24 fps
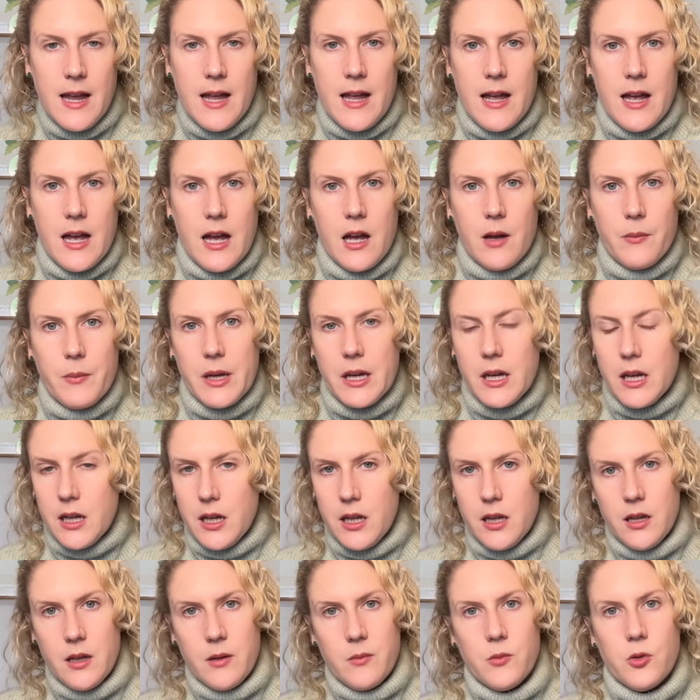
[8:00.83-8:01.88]
but
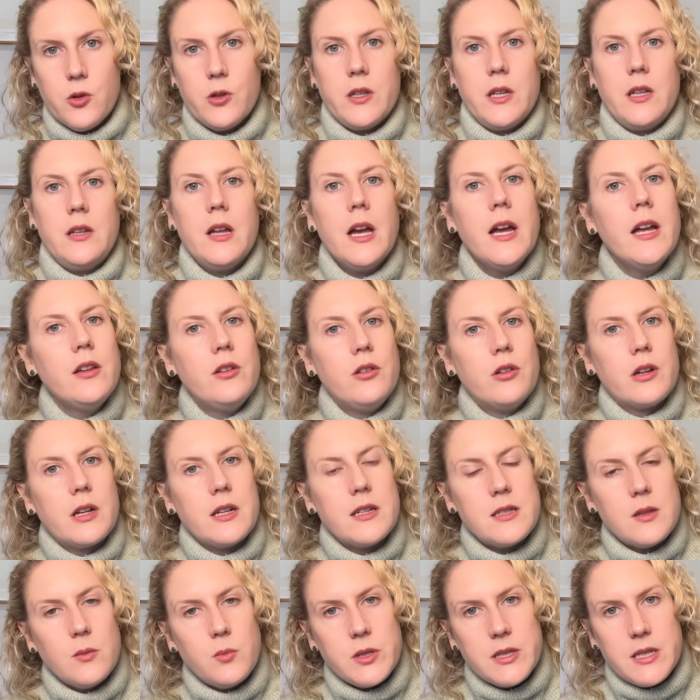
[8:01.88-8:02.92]
anything more than that you're going to
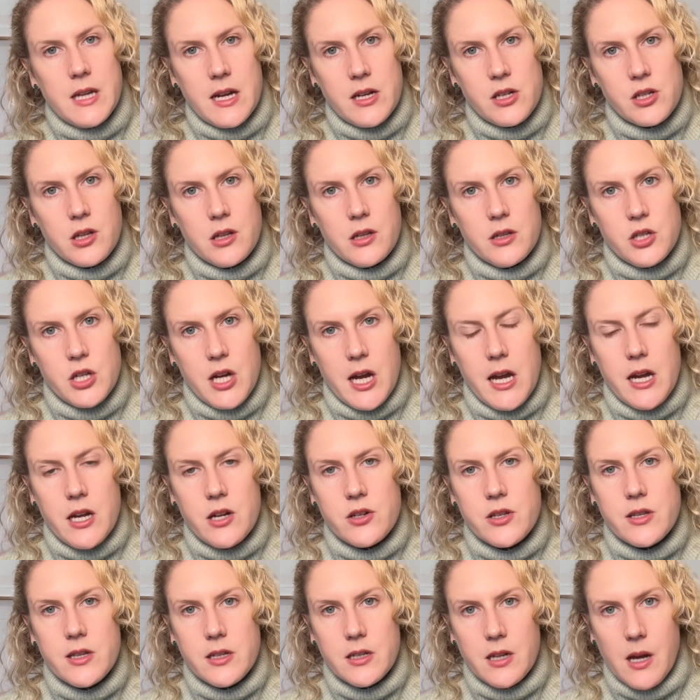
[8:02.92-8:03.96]
substantially change
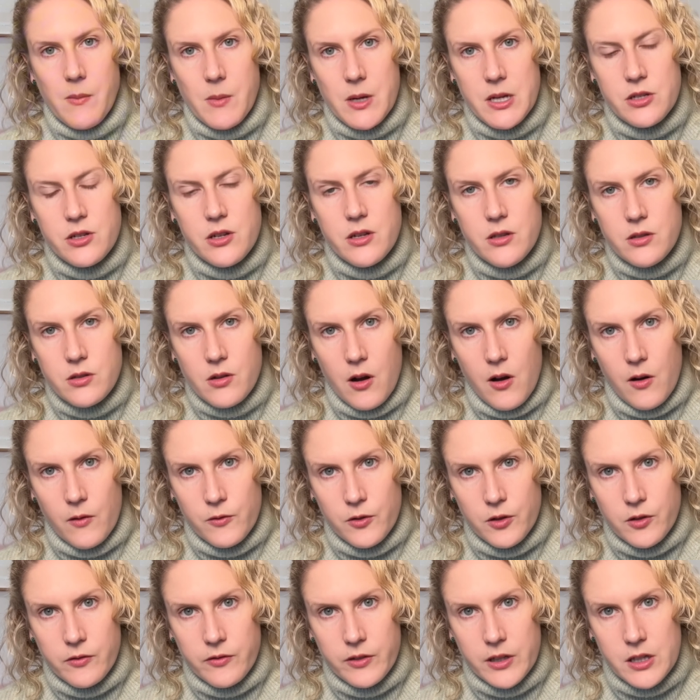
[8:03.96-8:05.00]
the dimensions of your
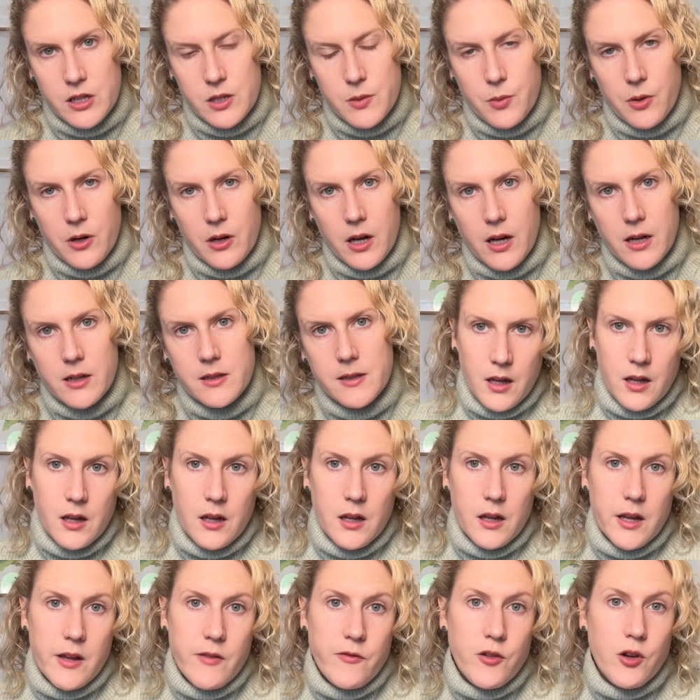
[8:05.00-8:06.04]
finished product.
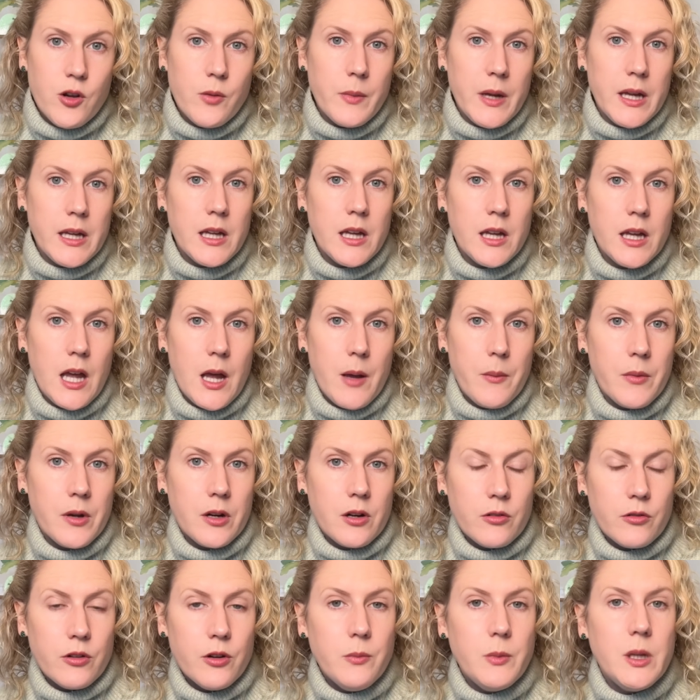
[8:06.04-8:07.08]
If you're making
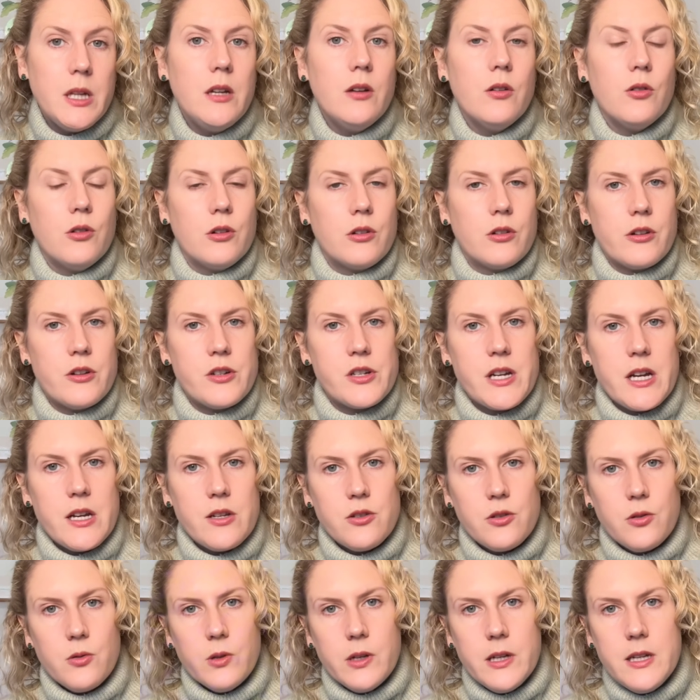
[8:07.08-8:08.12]
amigurumi or crochet
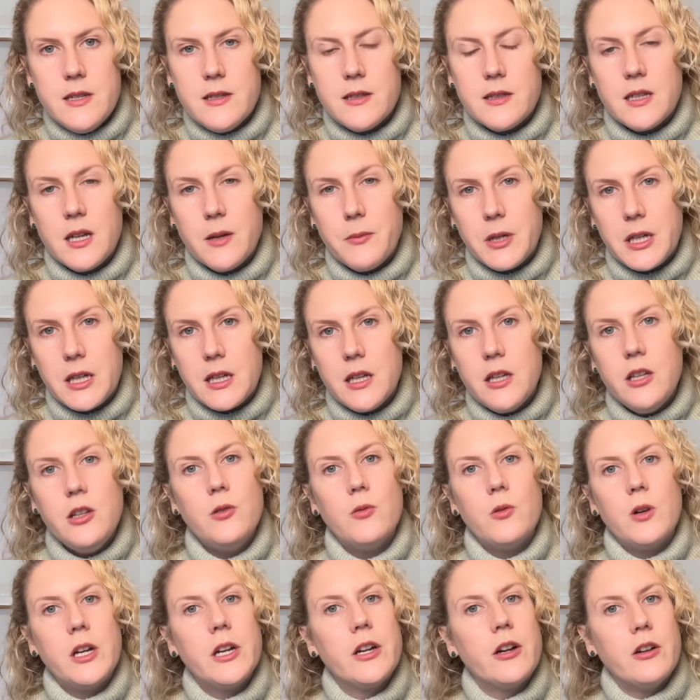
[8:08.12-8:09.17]
toys, typically you
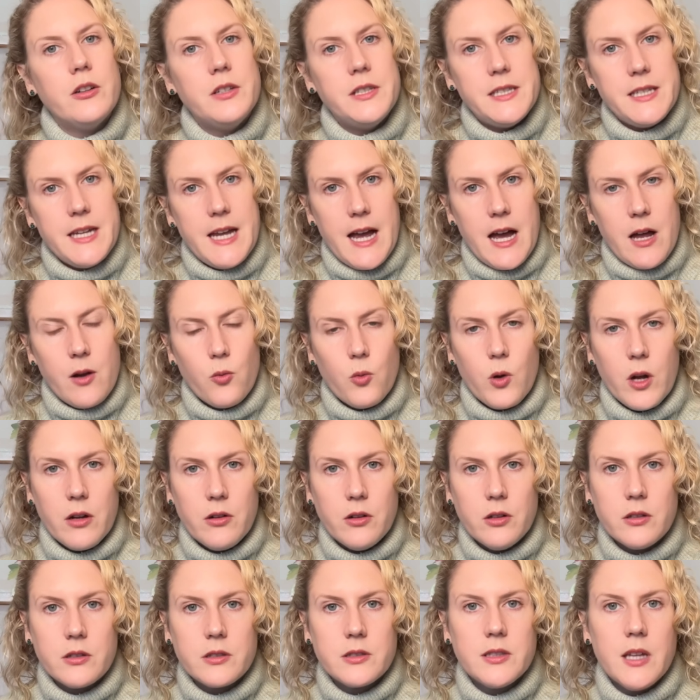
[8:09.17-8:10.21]
want to go down 1
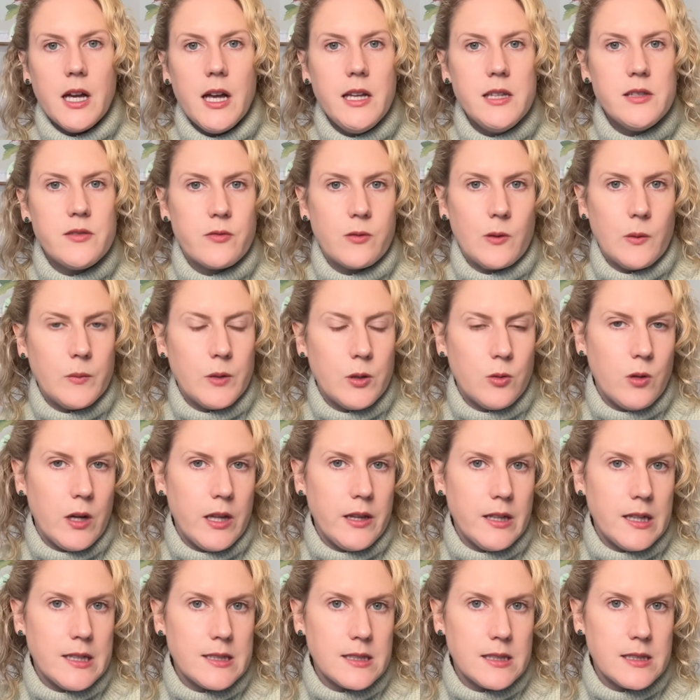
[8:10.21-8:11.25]
hook size from the one
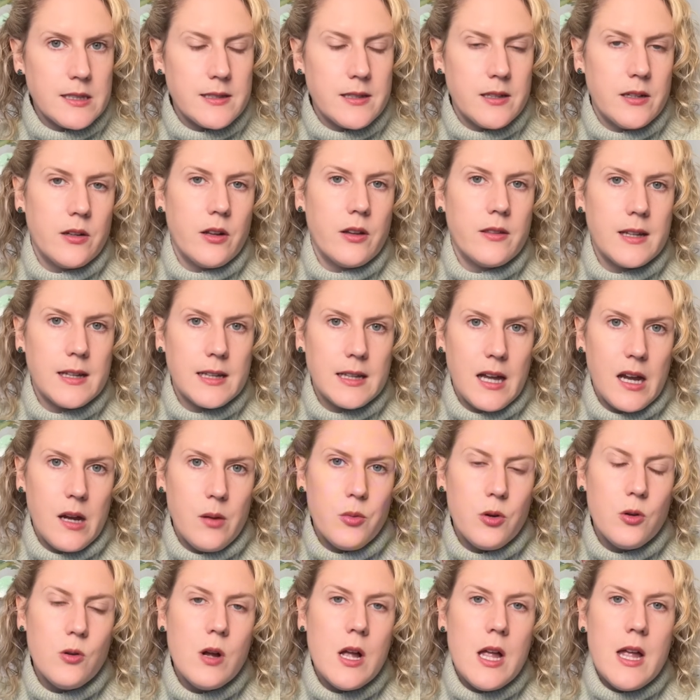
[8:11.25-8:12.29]
that's listed on the
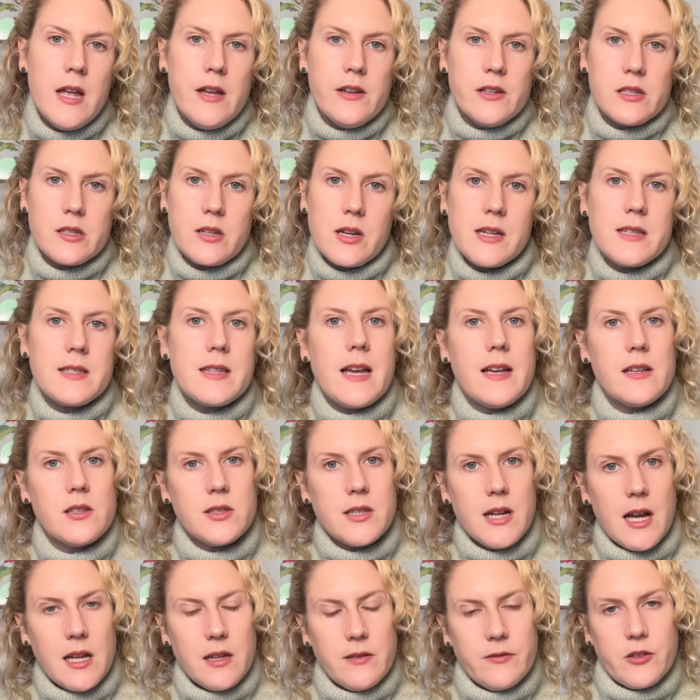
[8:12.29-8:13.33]
label, just because that
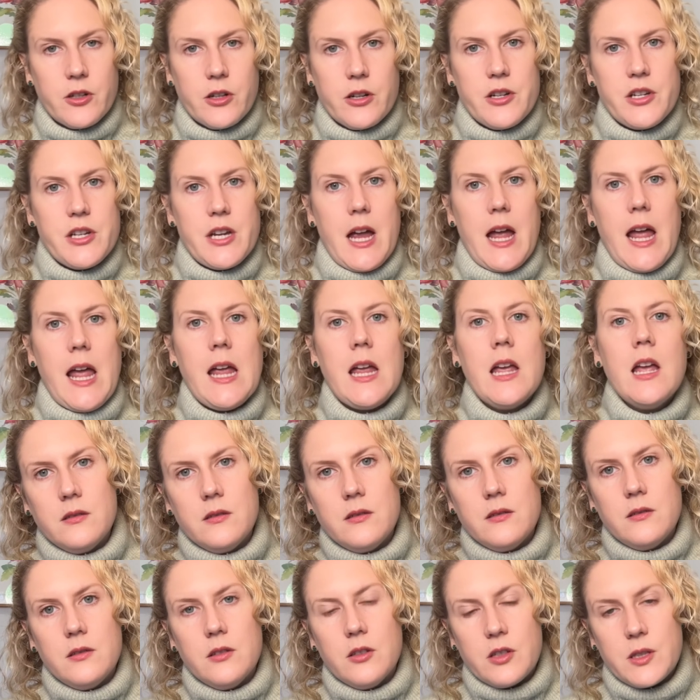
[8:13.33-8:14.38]
style of crochet
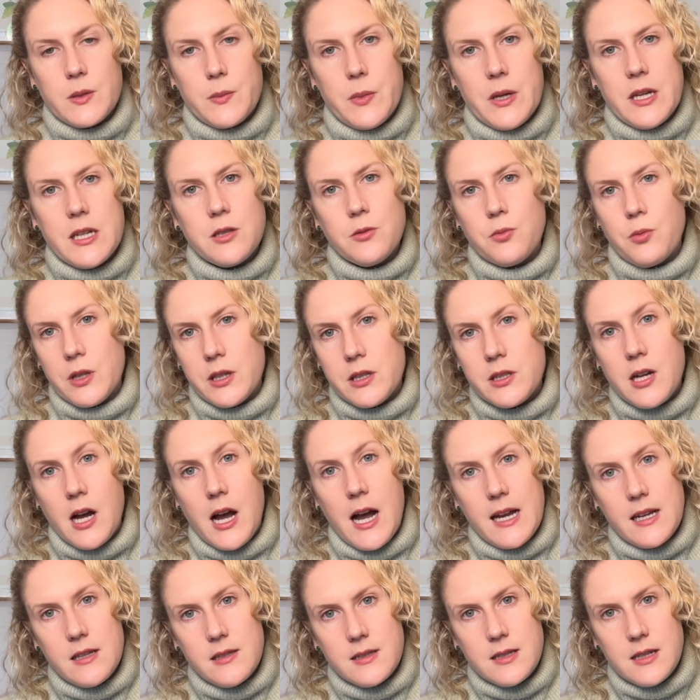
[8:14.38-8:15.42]
looks best with
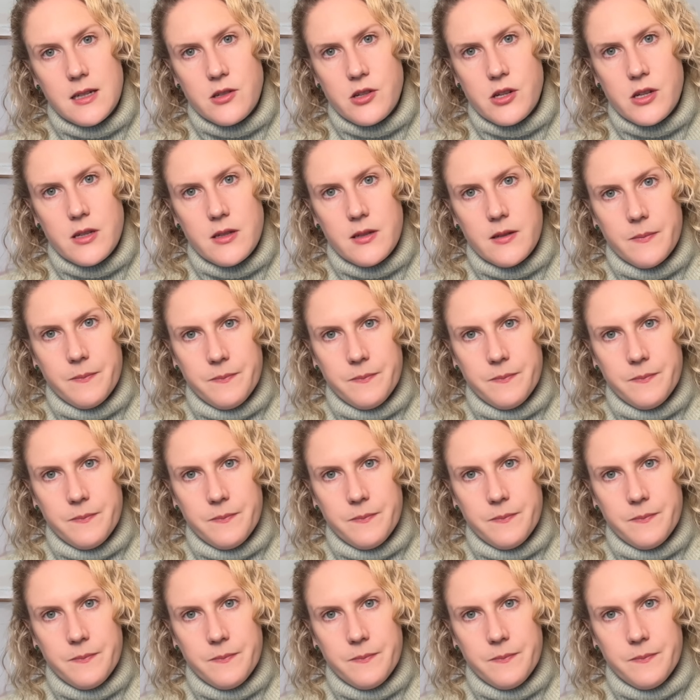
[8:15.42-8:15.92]
tight stitches.